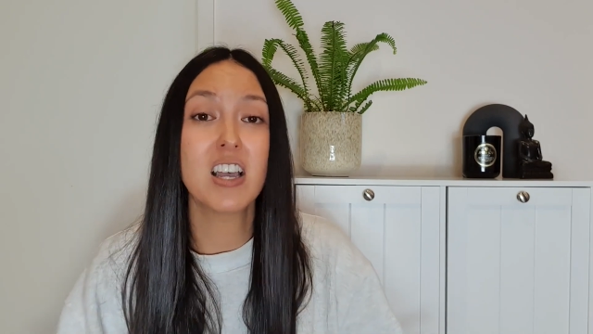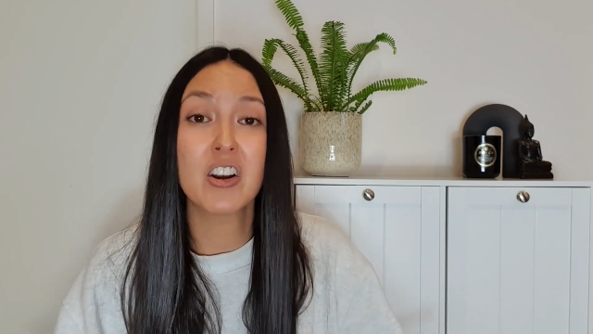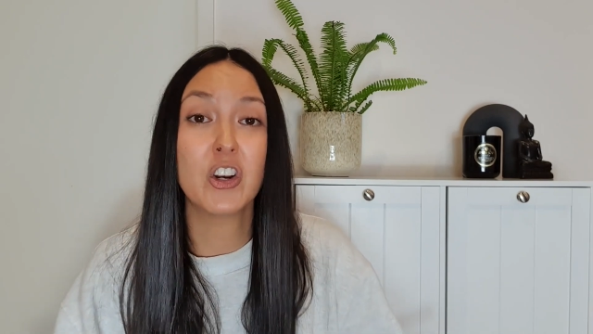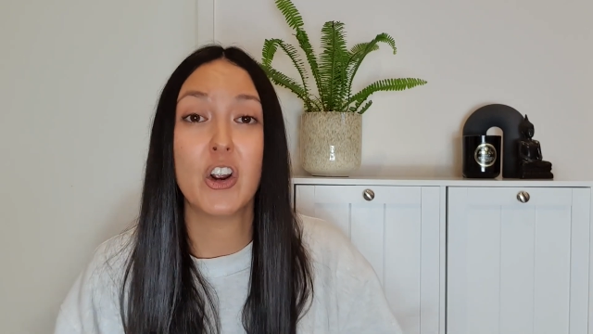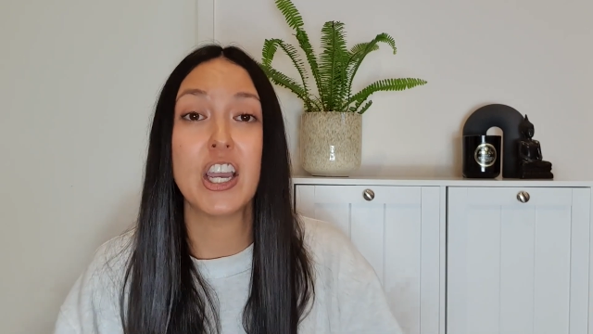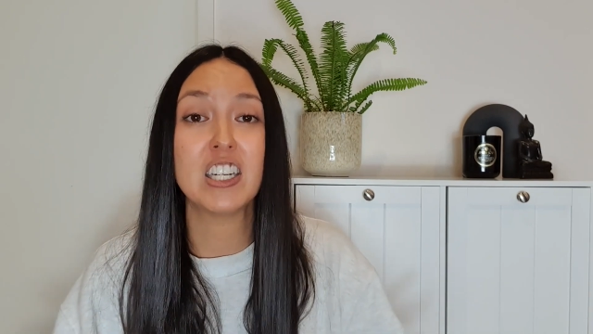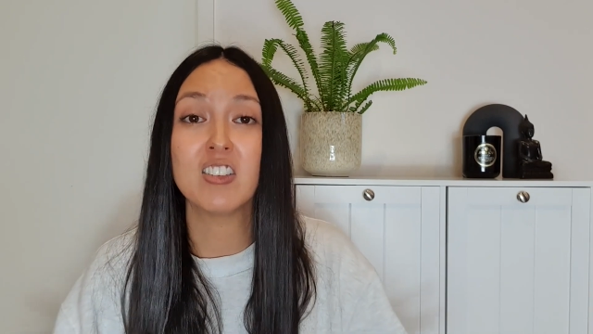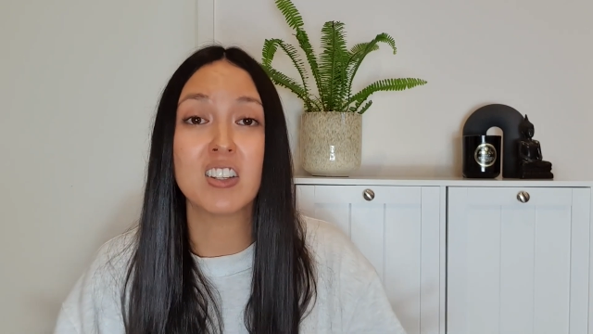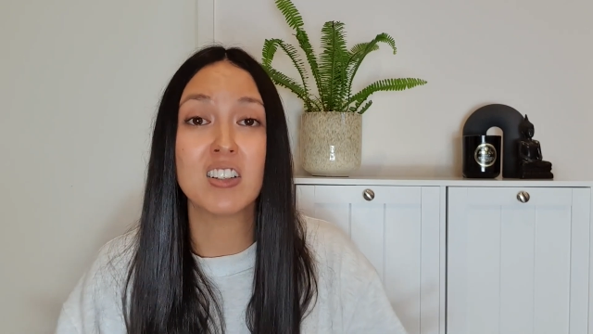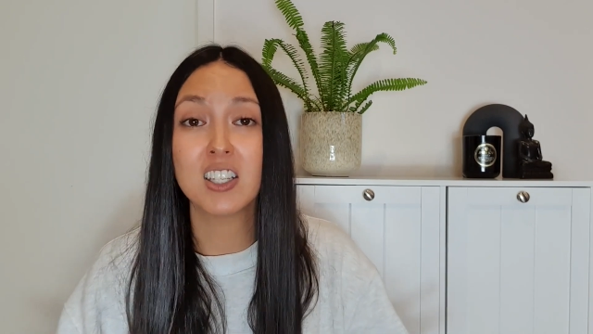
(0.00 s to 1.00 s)
I don't know,
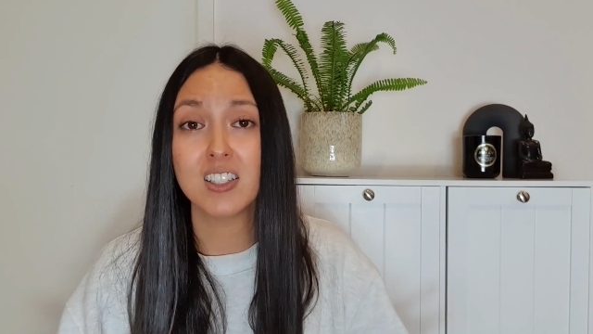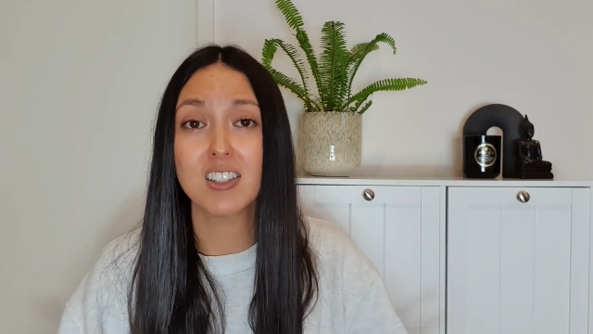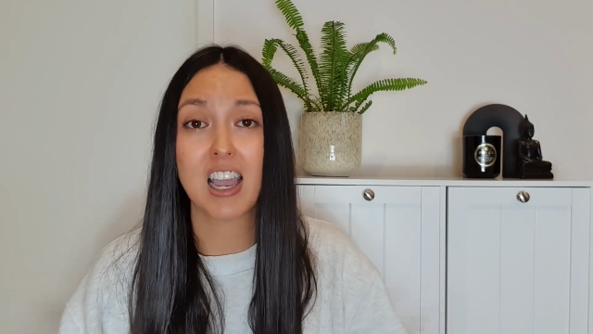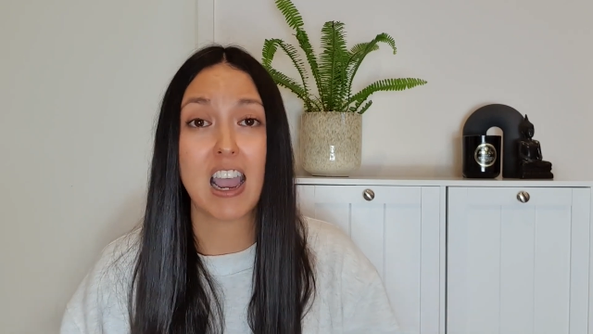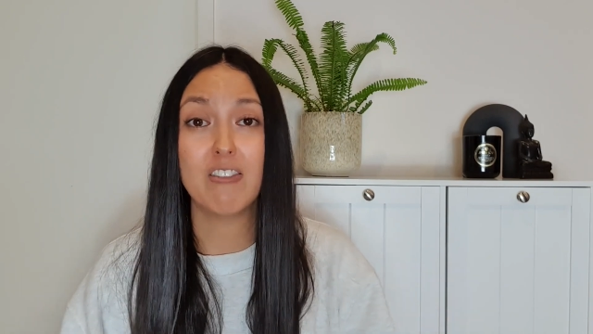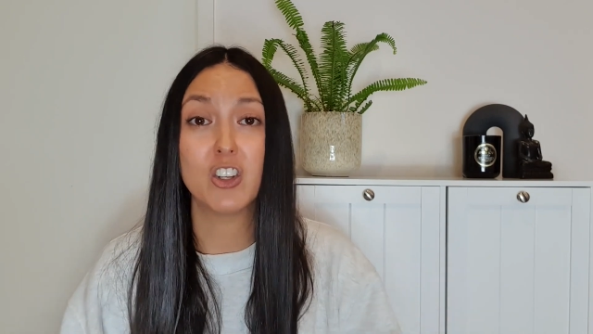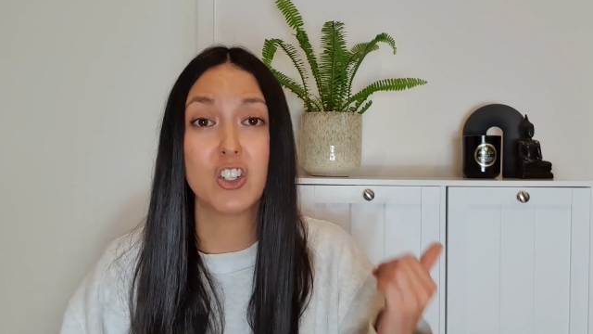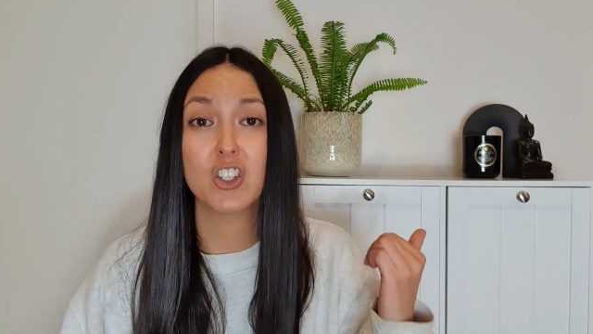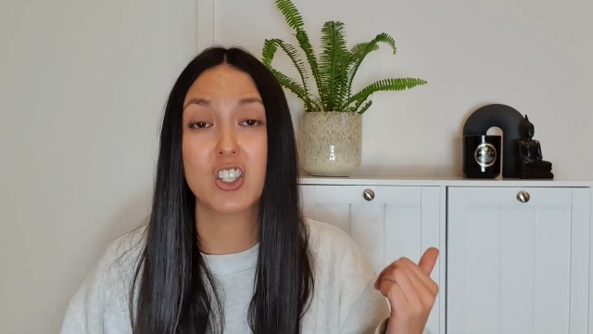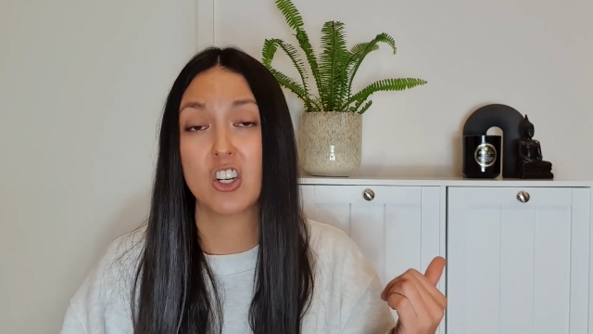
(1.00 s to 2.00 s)
anything kids have, you can
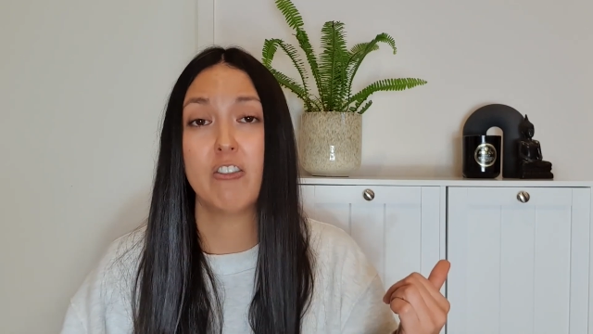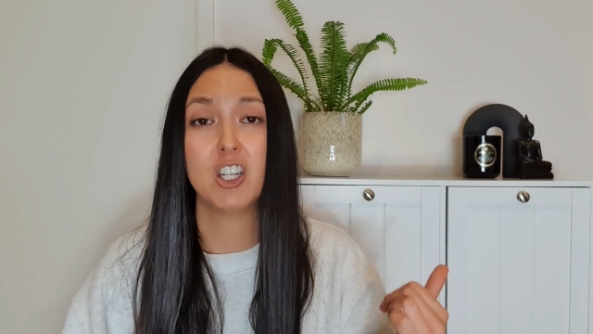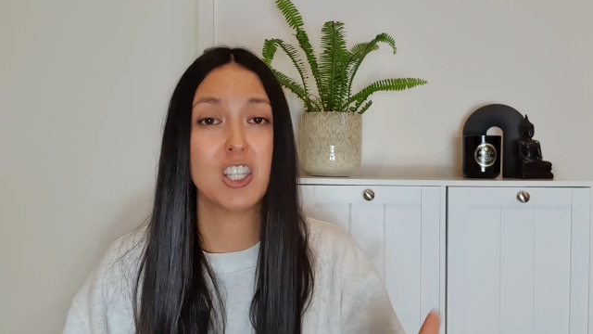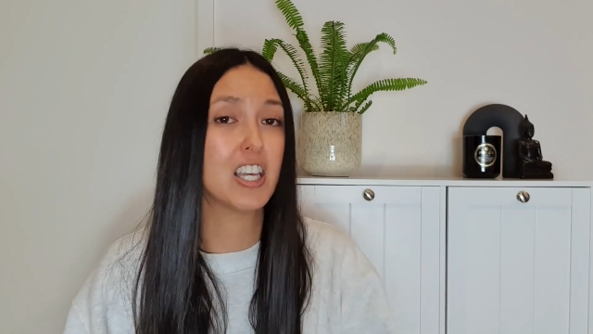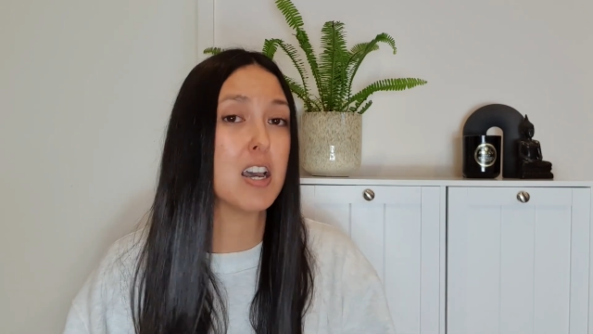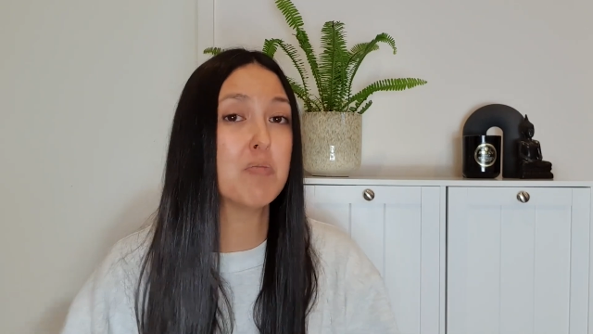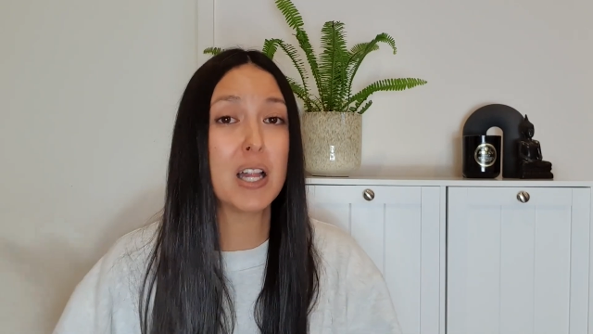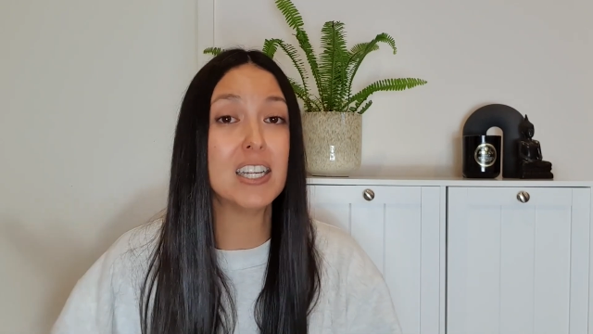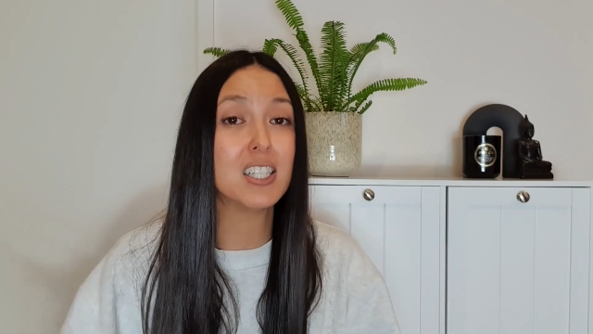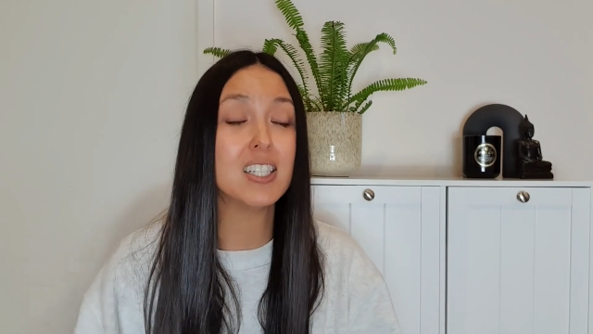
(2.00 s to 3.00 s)
just shove it in there,
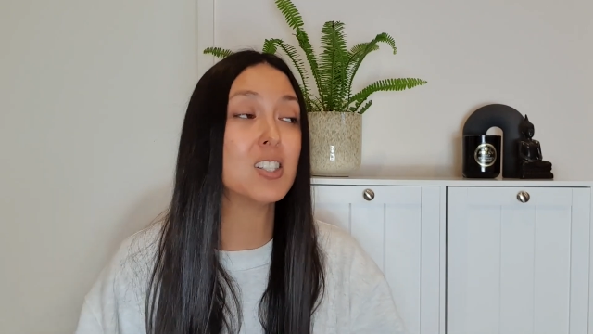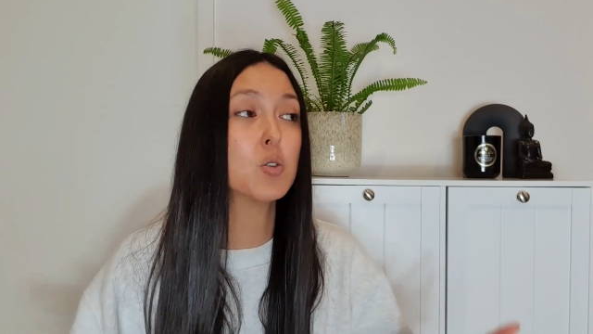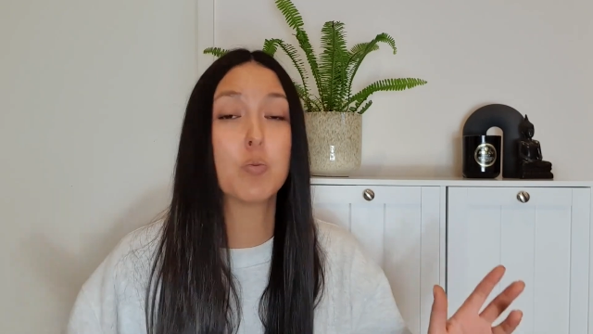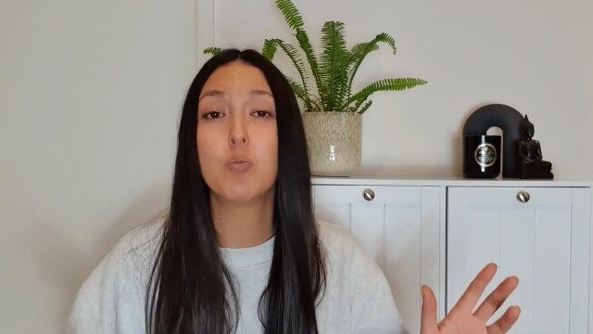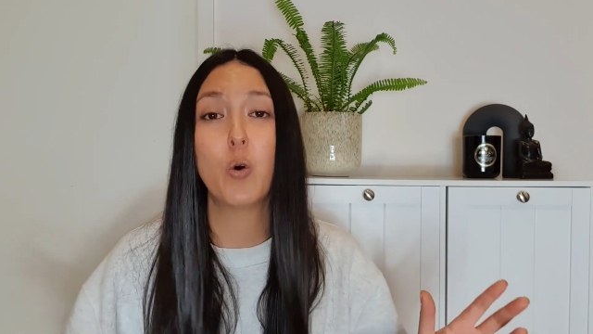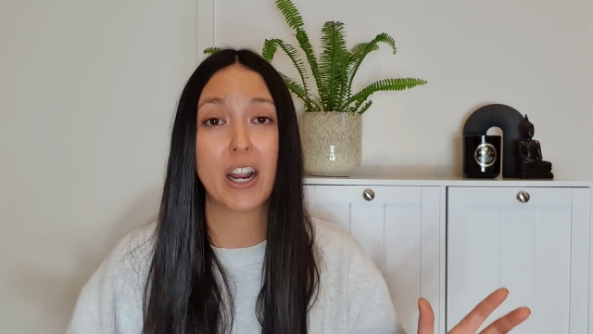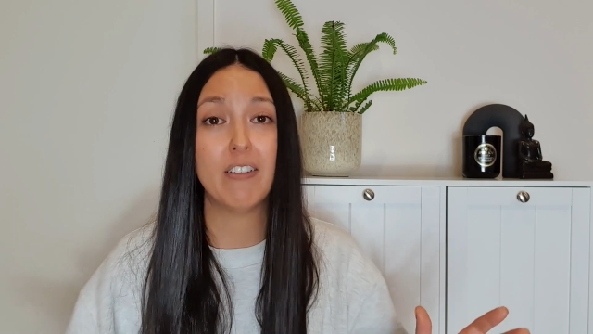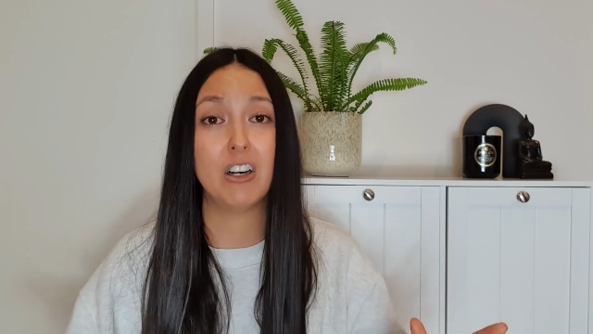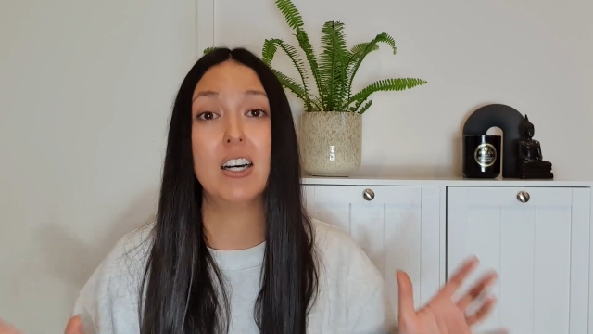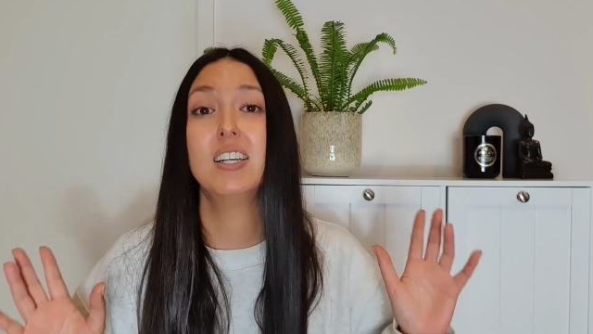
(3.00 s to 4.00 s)
blankets, whatever.